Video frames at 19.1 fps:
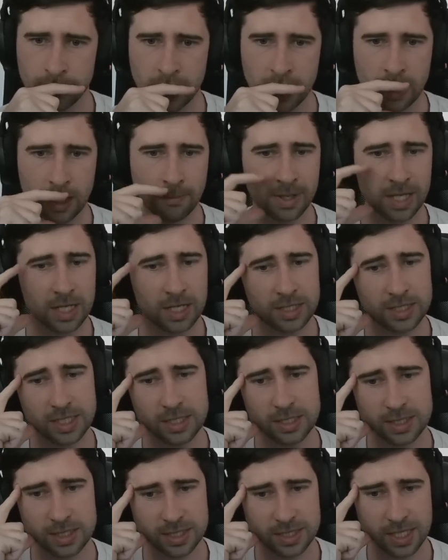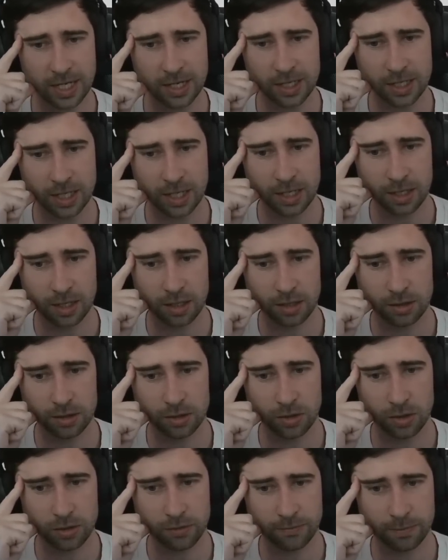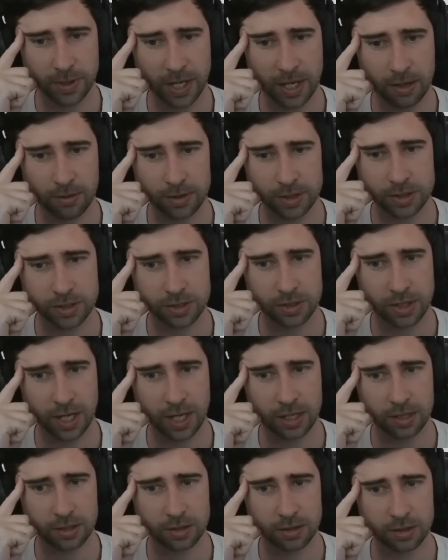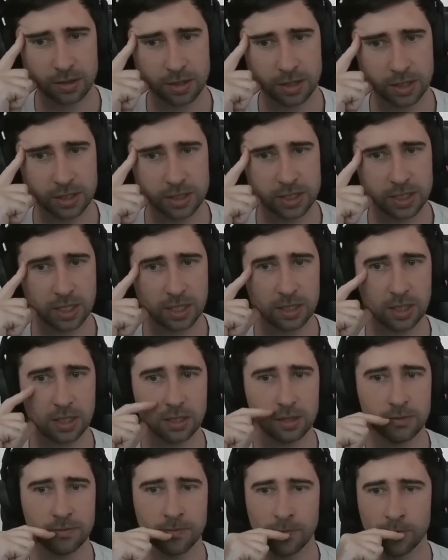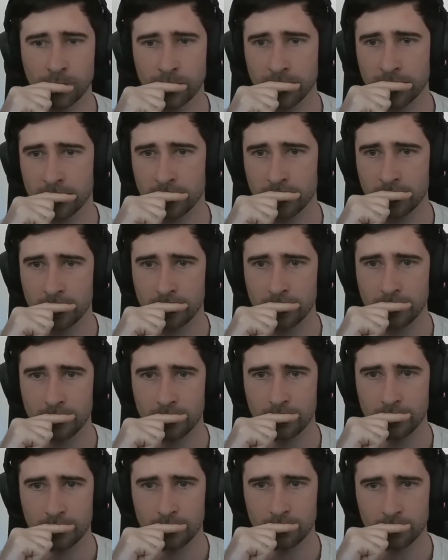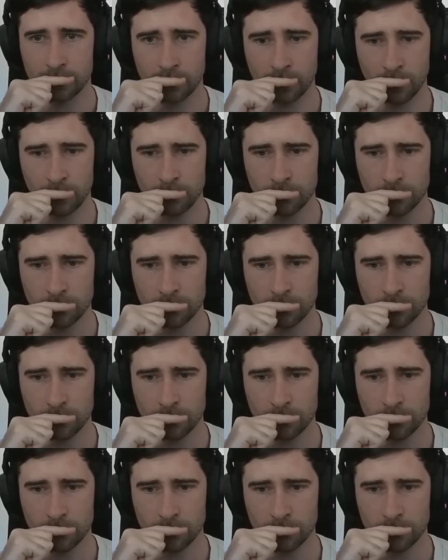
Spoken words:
I mean, he did dedicate a lot of power to that Clintar lane. You know?